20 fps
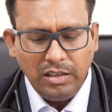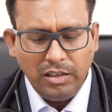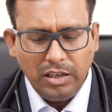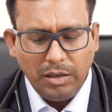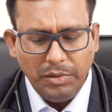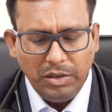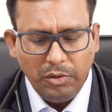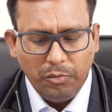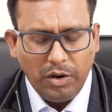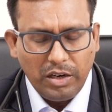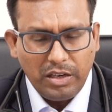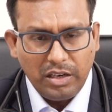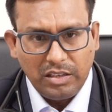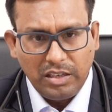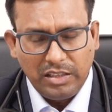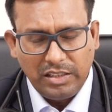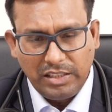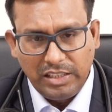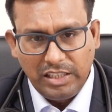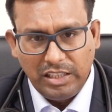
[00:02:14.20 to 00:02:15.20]
Coming, what are
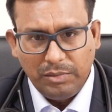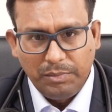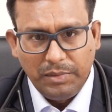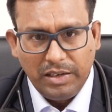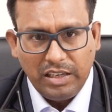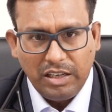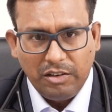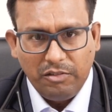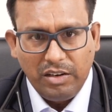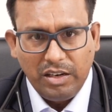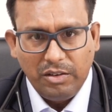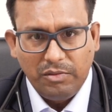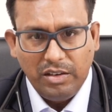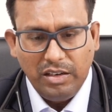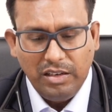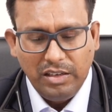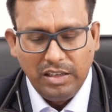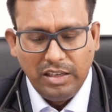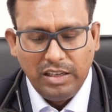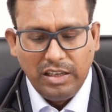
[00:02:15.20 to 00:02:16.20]
the treatment
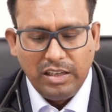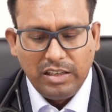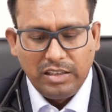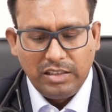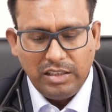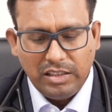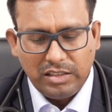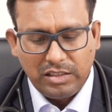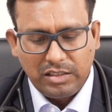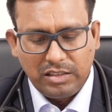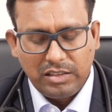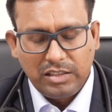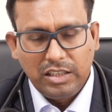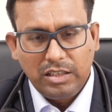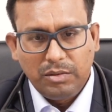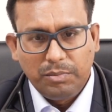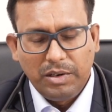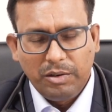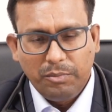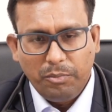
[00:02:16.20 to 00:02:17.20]
available? Yes,
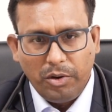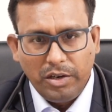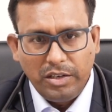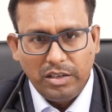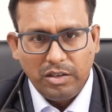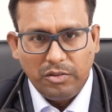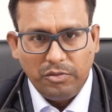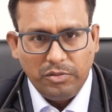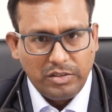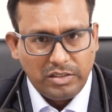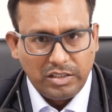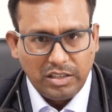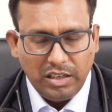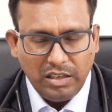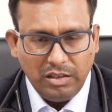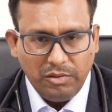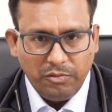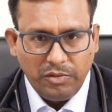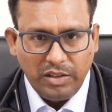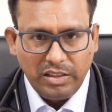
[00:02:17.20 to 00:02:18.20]
treatment point of
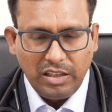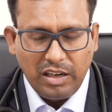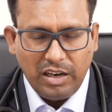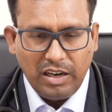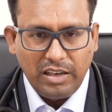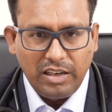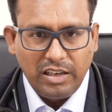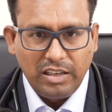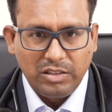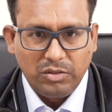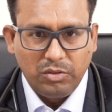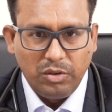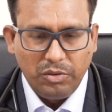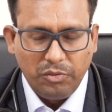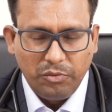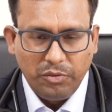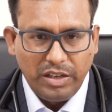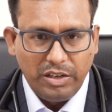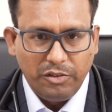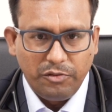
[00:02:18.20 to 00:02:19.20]
drug, when the heart rate is
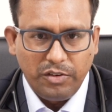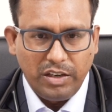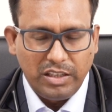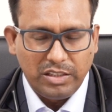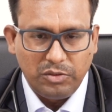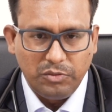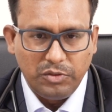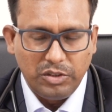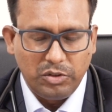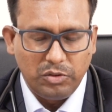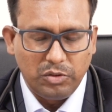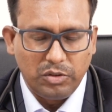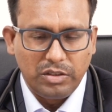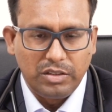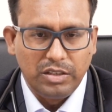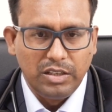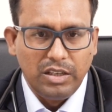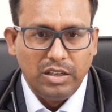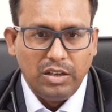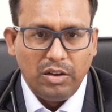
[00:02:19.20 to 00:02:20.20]
going very fast, we
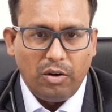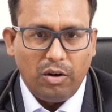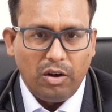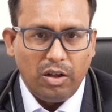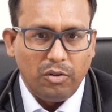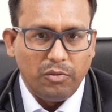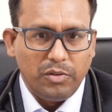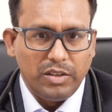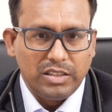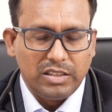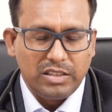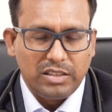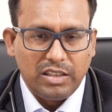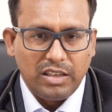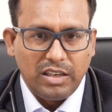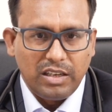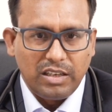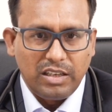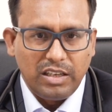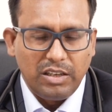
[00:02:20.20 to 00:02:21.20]
should always
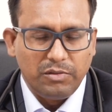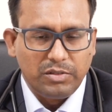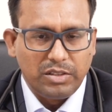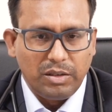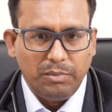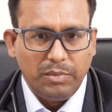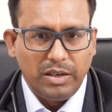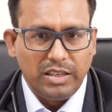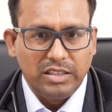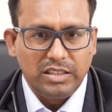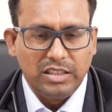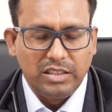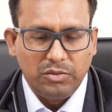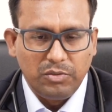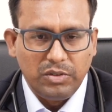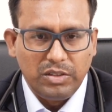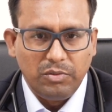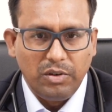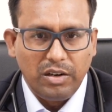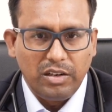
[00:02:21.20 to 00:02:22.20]
give some
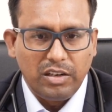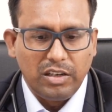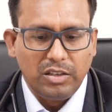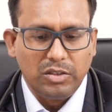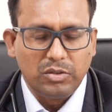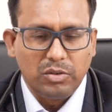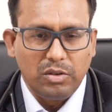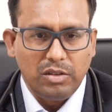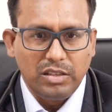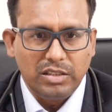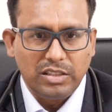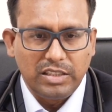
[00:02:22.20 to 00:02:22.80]
medicines which will control.